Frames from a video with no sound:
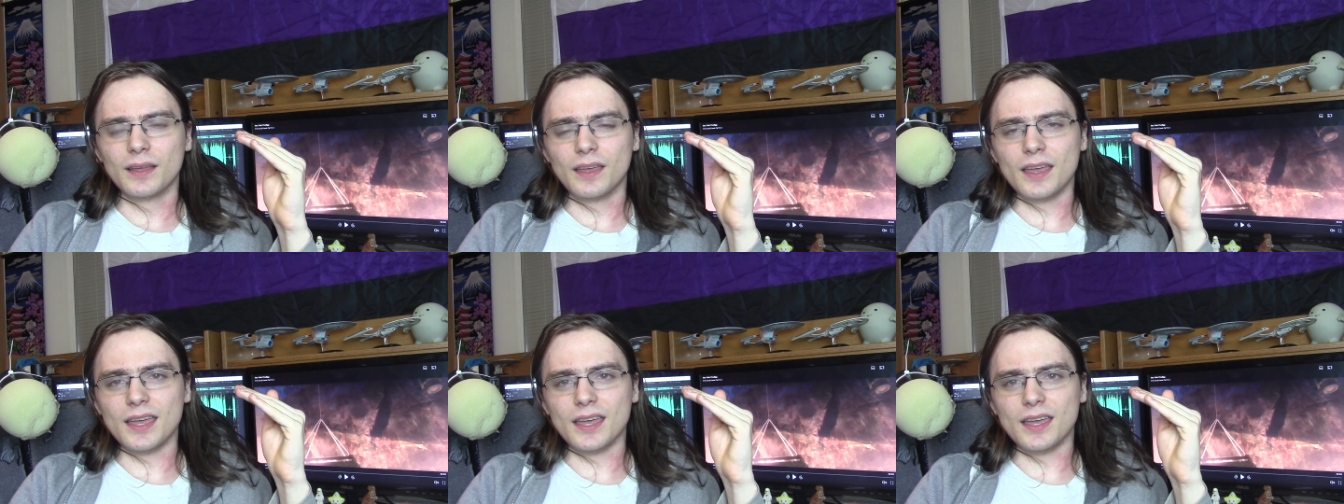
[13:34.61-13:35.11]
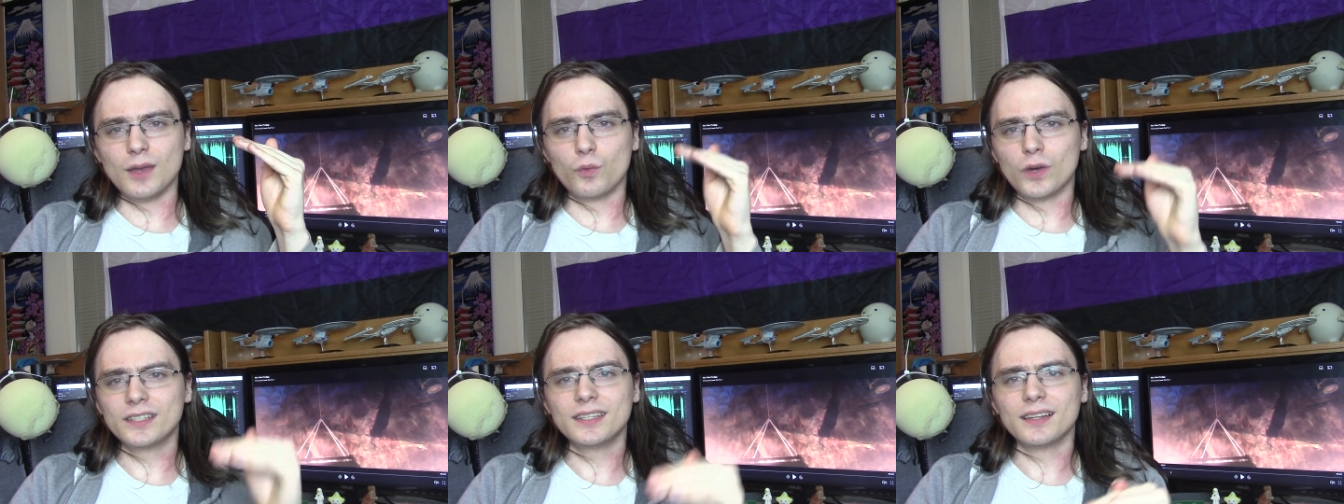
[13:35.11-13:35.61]
it
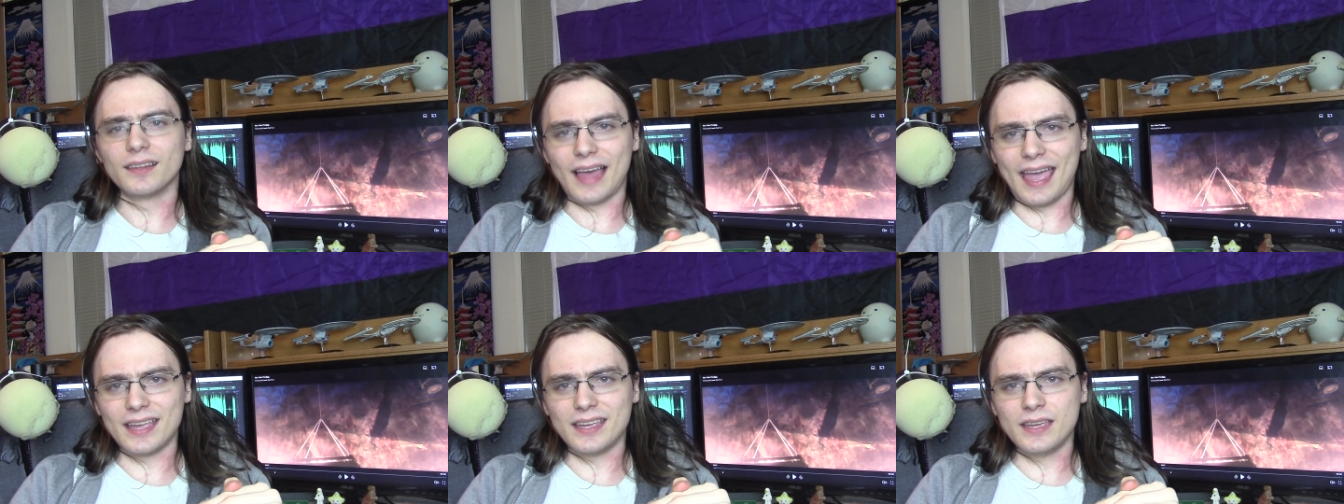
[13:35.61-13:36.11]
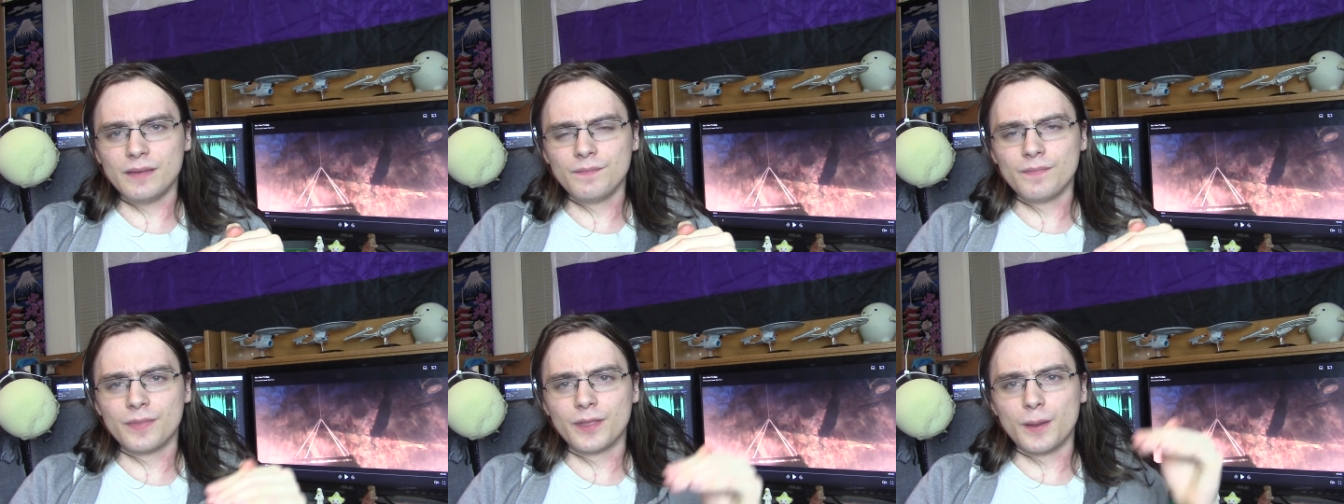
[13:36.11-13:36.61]
wasn't lagging,
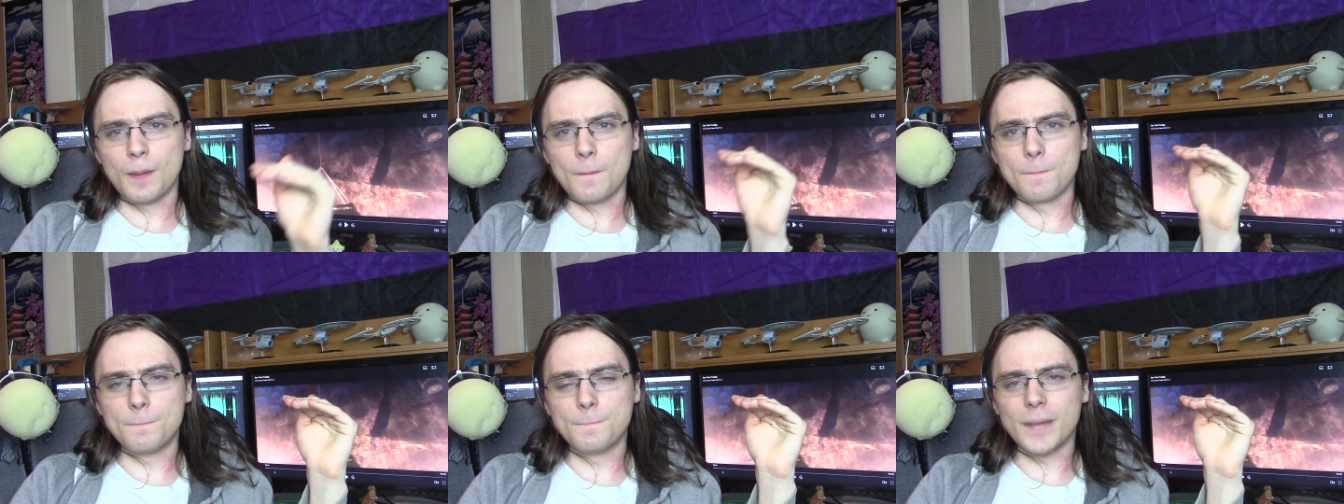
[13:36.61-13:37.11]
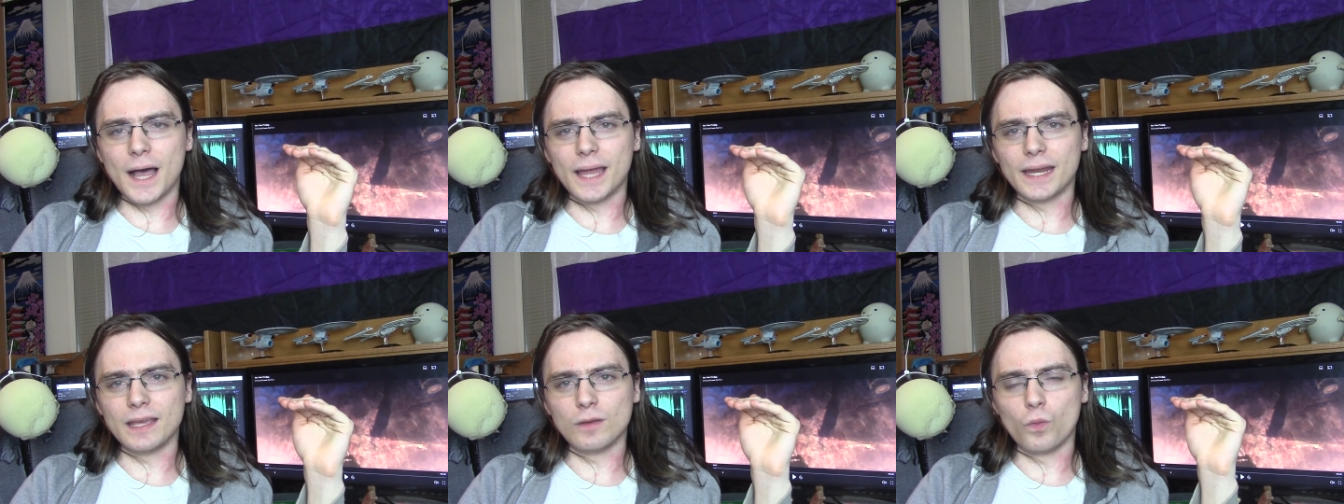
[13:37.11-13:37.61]

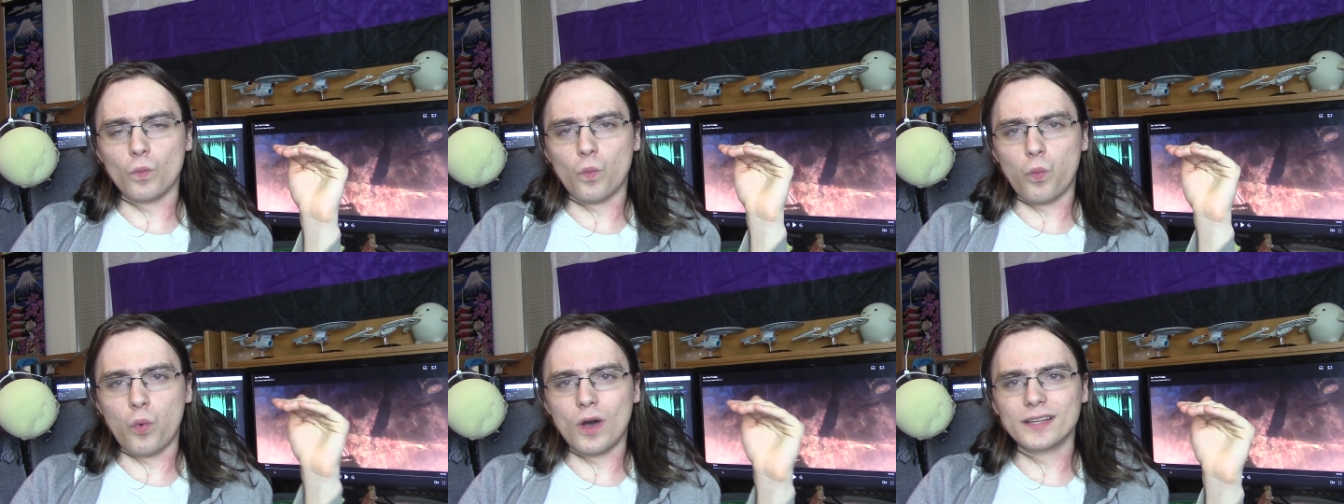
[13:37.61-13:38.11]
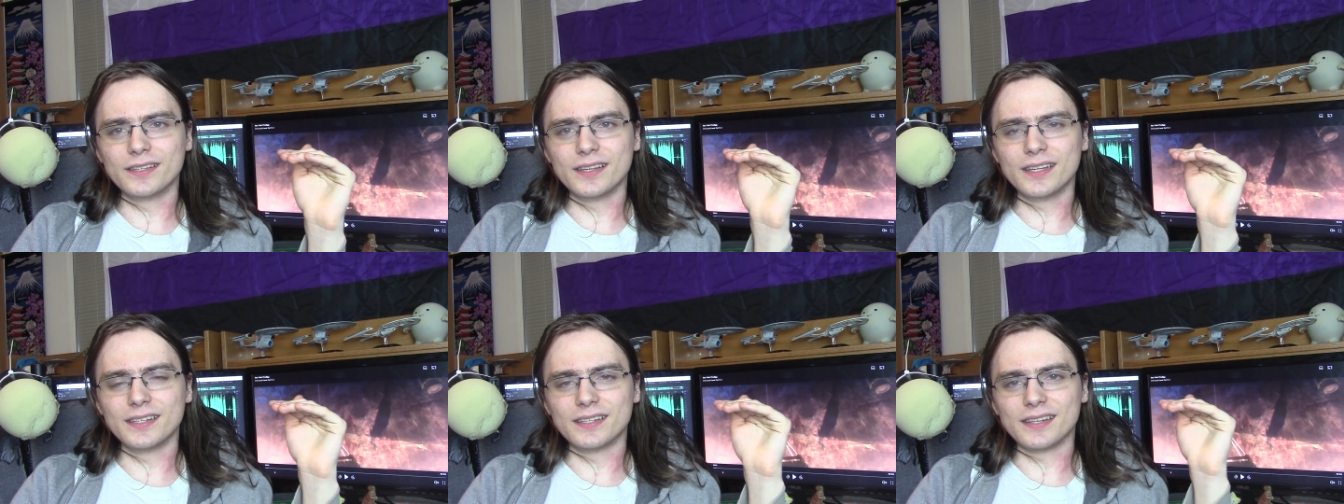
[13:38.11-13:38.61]
but it
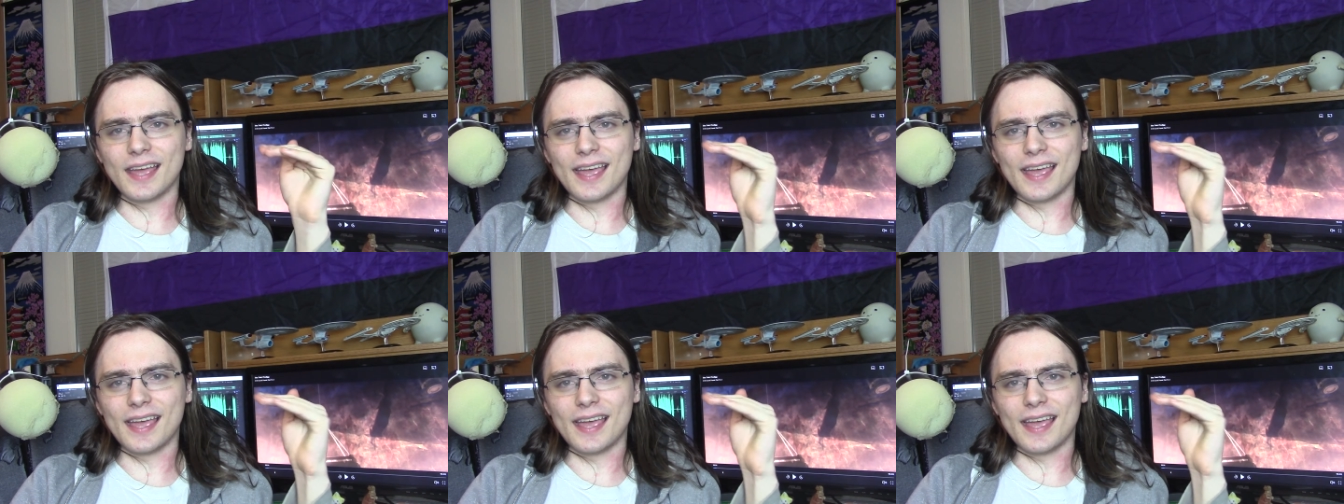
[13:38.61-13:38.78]
wasn't